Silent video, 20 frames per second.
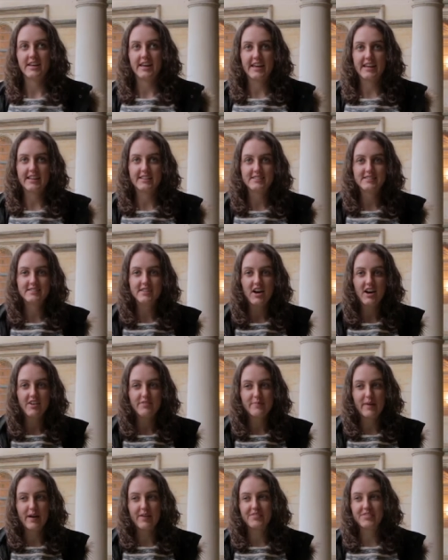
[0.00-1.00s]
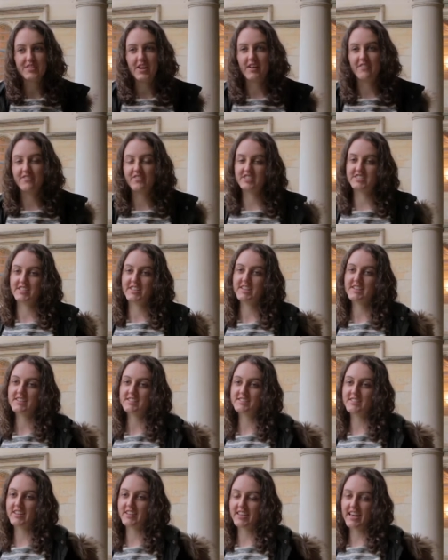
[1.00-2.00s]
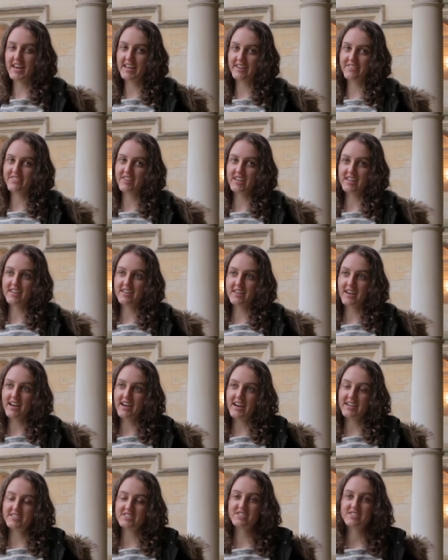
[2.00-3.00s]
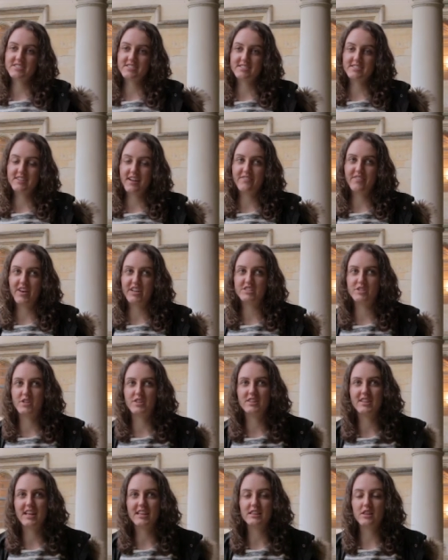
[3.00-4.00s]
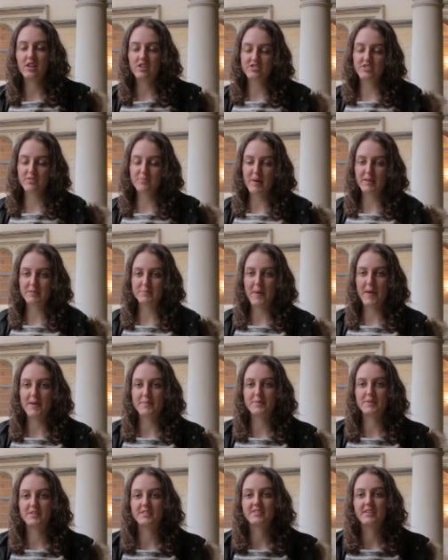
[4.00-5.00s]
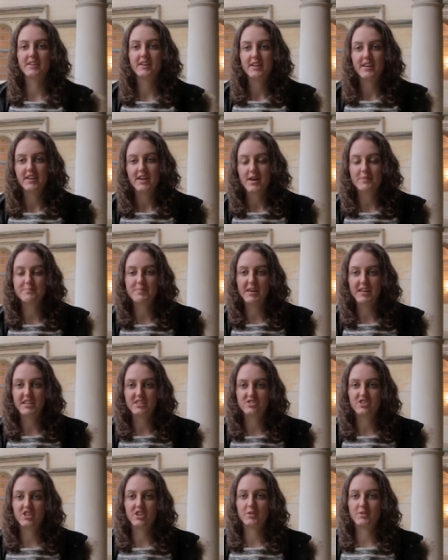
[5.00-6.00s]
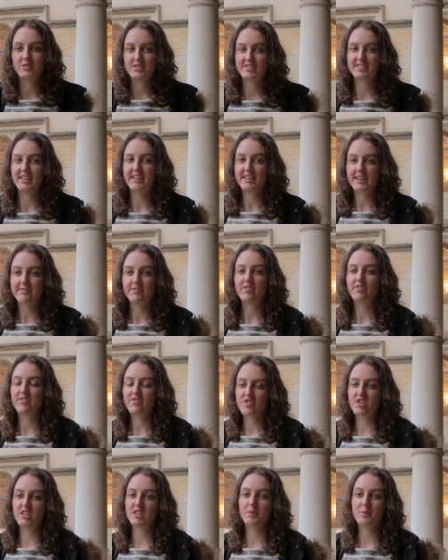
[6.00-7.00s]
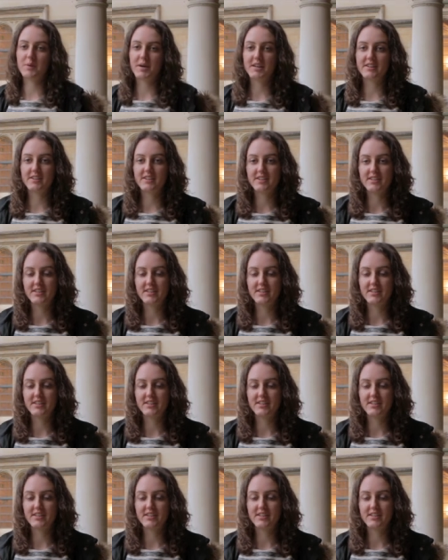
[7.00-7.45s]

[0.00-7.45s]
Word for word: It's half maths, half physics. So again, I think I just advise doing like lots of past papers and making sure you understand everything really well.